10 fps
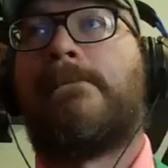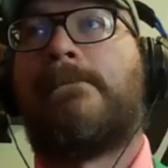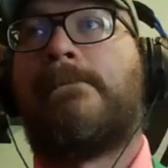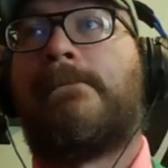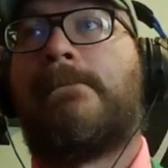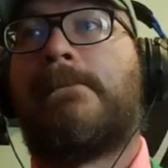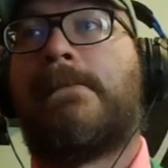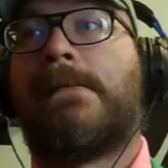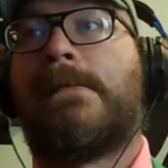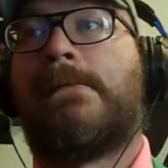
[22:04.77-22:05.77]

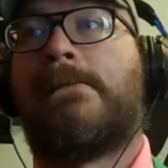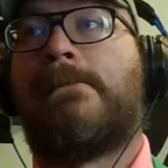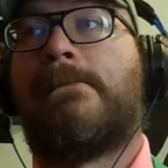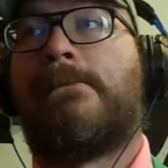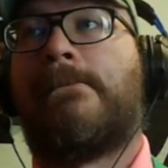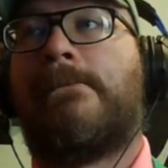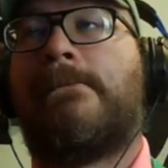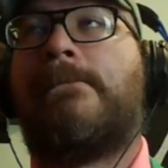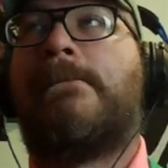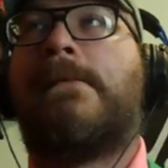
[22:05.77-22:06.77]

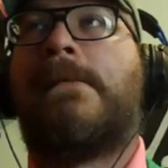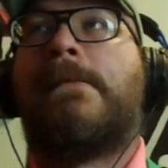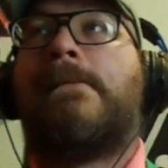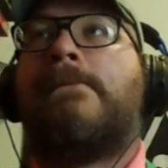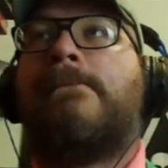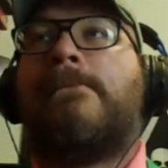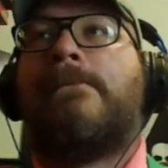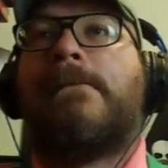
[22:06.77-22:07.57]
[no speech]